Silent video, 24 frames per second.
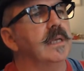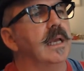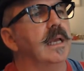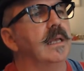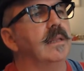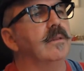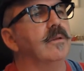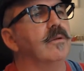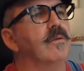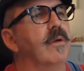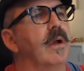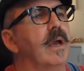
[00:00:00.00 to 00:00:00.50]

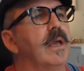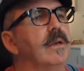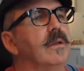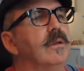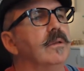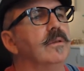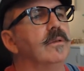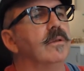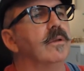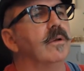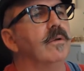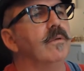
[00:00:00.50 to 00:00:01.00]
and
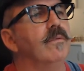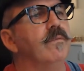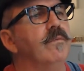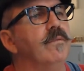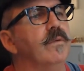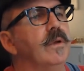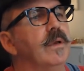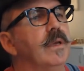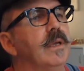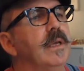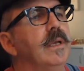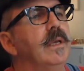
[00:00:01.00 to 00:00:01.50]
cranial nerve
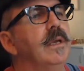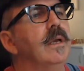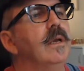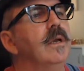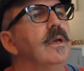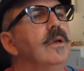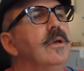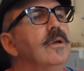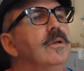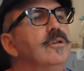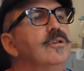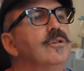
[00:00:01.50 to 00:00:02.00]
V,
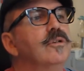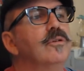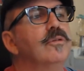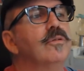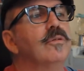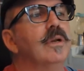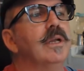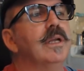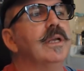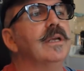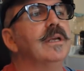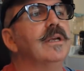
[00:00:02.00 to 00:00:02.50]

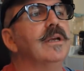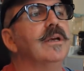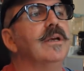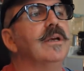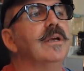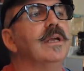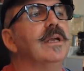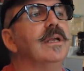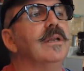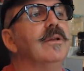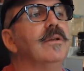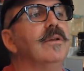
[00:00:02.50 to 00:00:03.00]

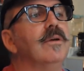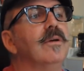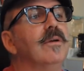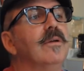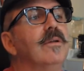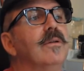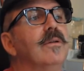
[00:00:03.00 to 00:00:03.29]
trigeminal.